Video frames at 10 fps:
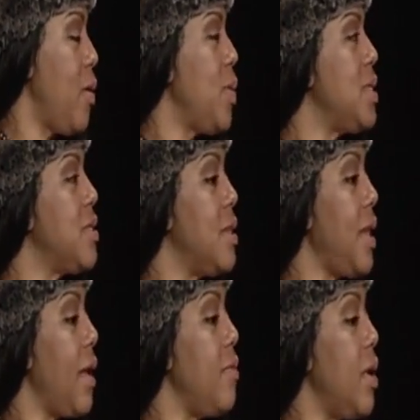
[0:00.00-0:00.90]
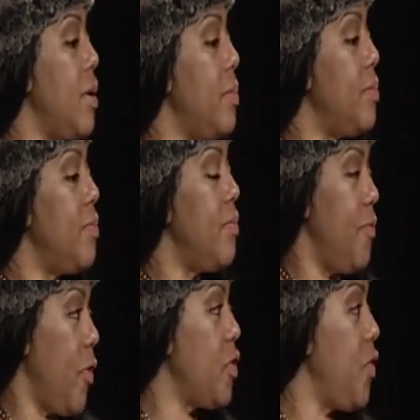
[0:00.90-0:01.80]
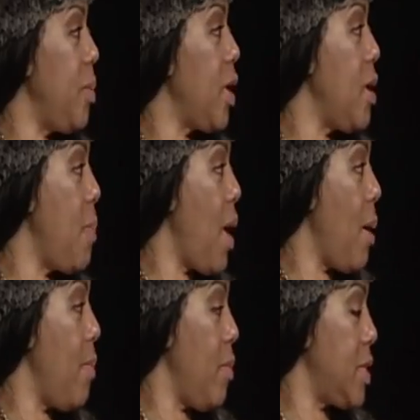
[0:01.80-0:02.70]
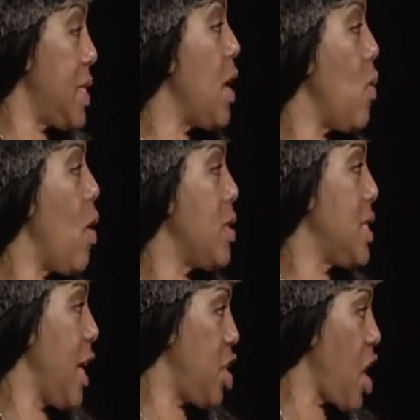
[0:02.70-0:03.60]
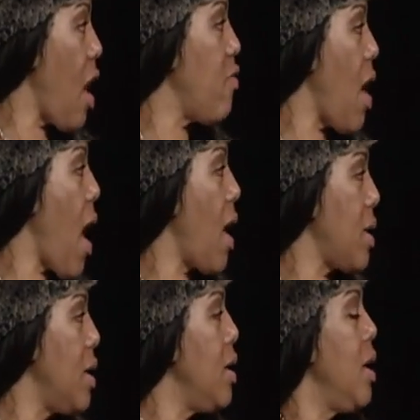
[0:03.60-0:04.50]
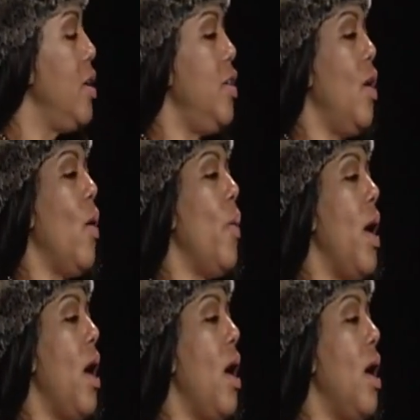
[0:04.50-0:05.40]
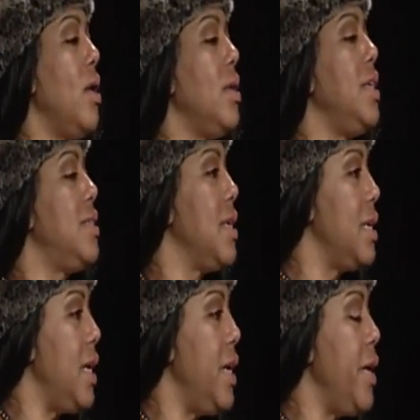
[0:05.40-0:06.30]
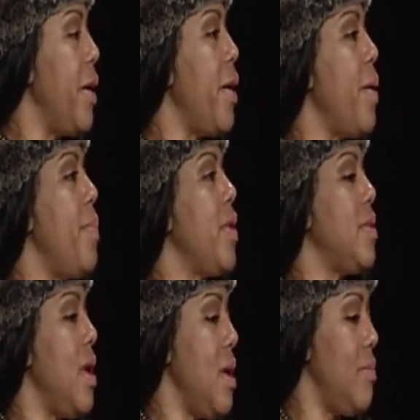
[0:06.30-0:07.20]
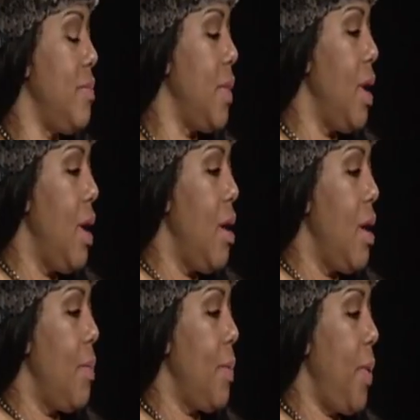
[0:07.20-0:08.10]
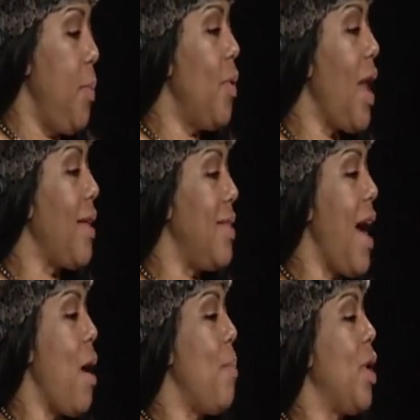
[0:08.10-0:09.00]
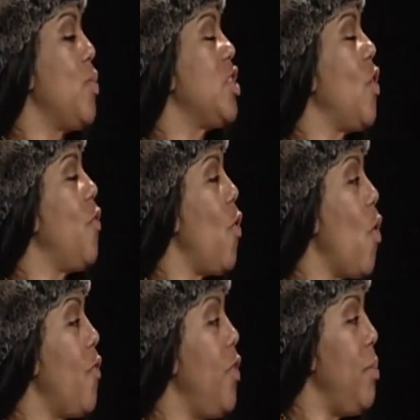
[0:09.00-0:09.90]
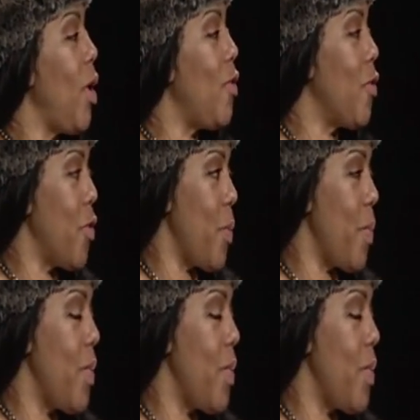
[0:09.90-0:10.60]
It was like first female hip-hop single artists like Sha, you know, Lisa Lee, and people like that, but it was no all-female group.